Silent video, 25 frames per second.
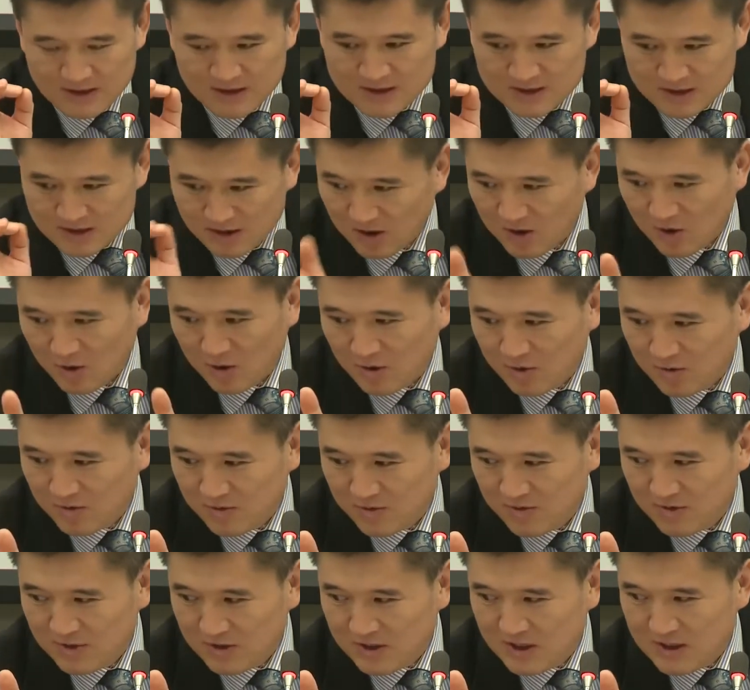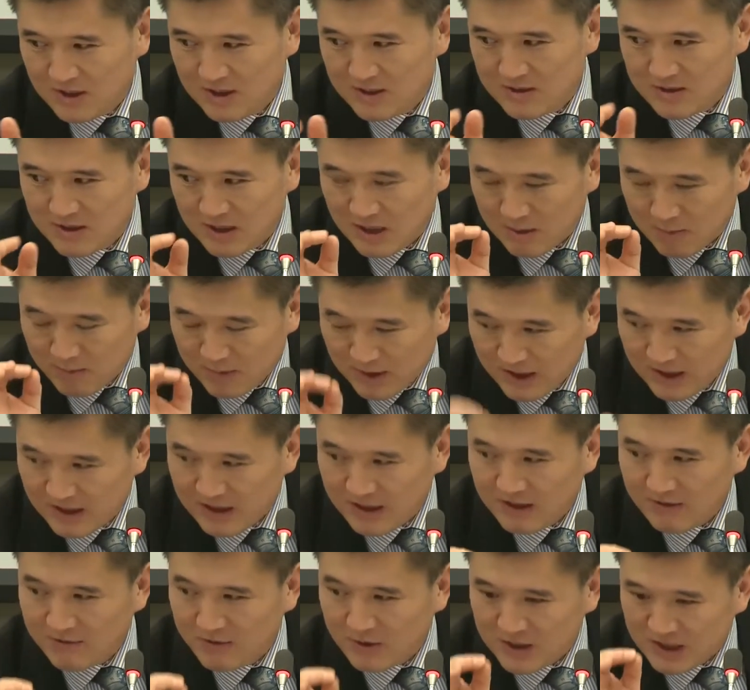So the
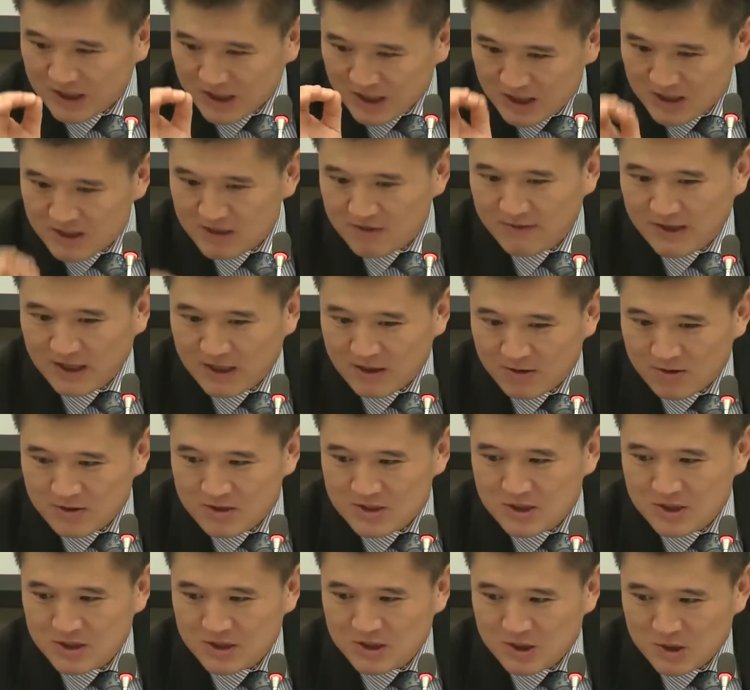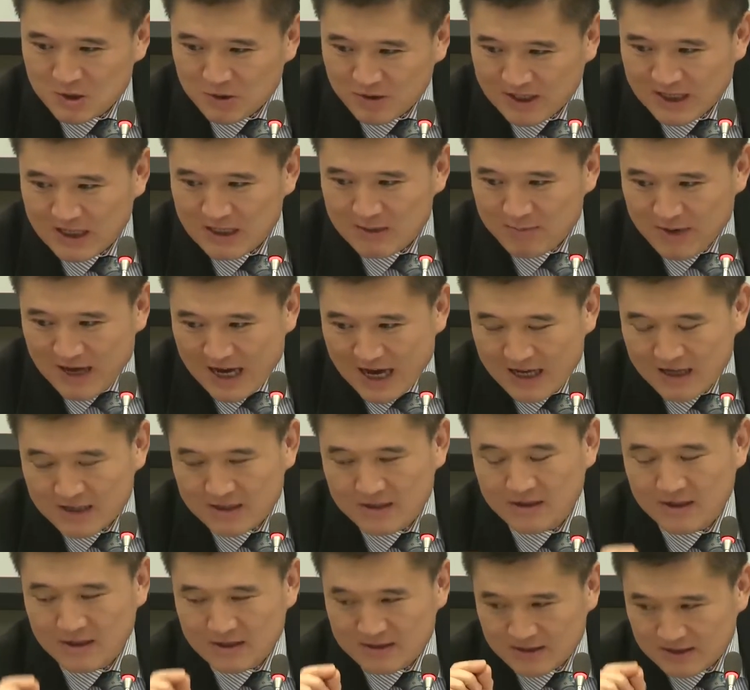ability for the innovators to get a
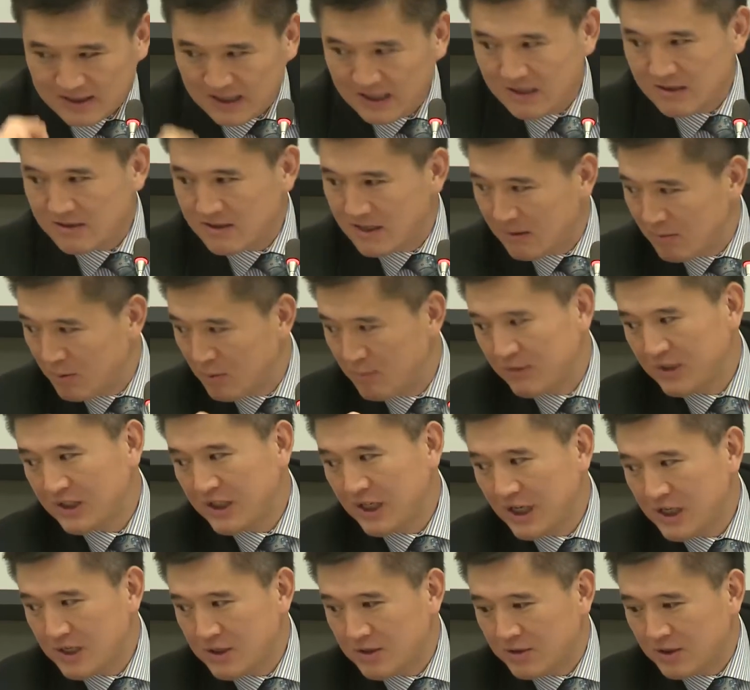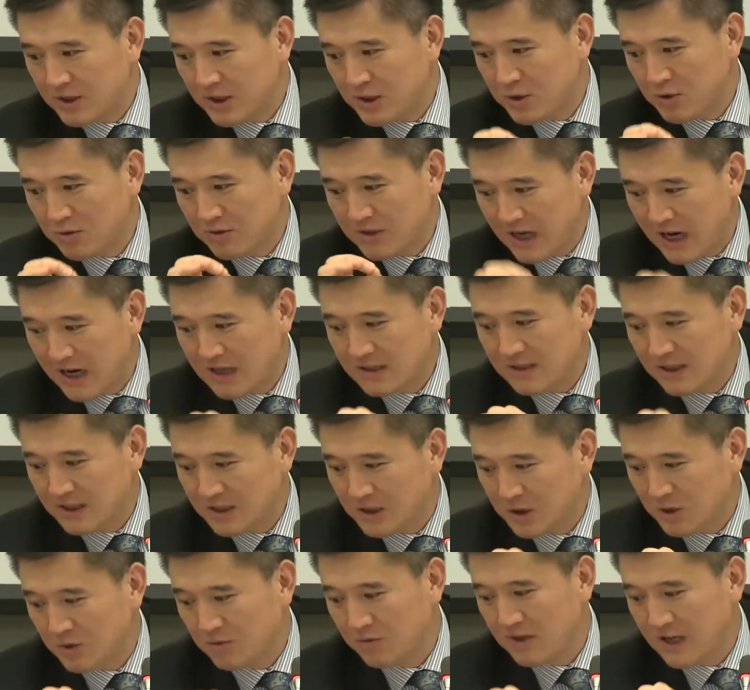patent and the data supplementation issue ties
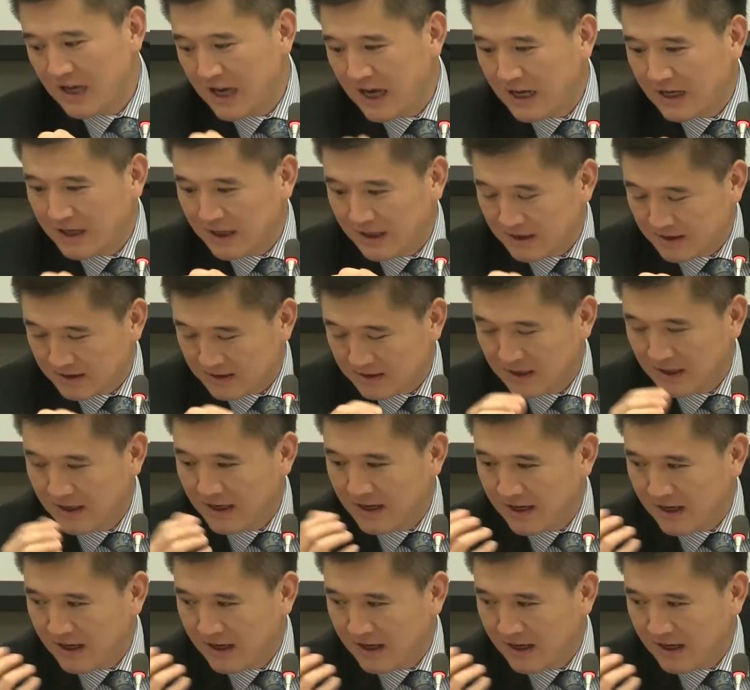into that is,